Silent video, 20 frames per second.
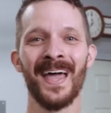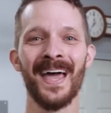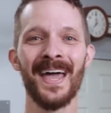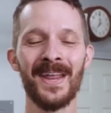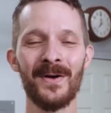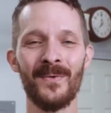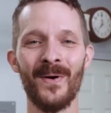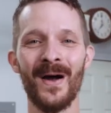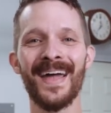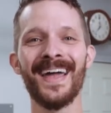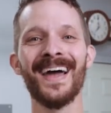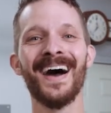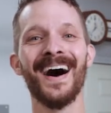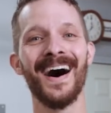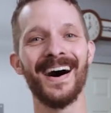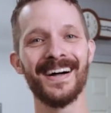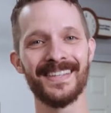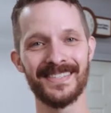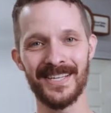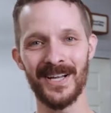Anyway,
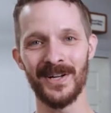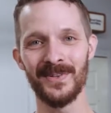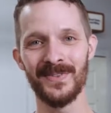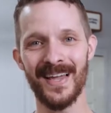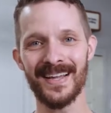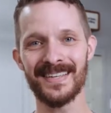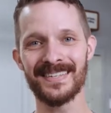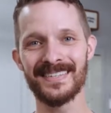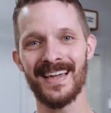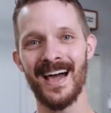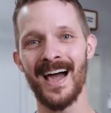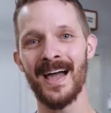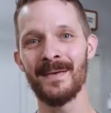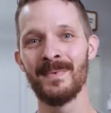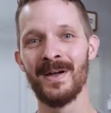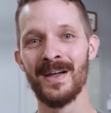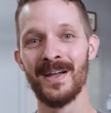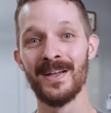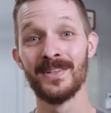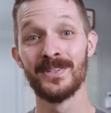until next
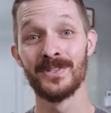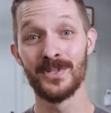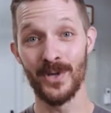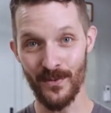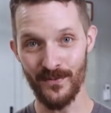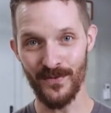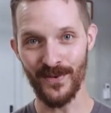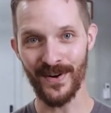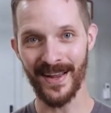time, don't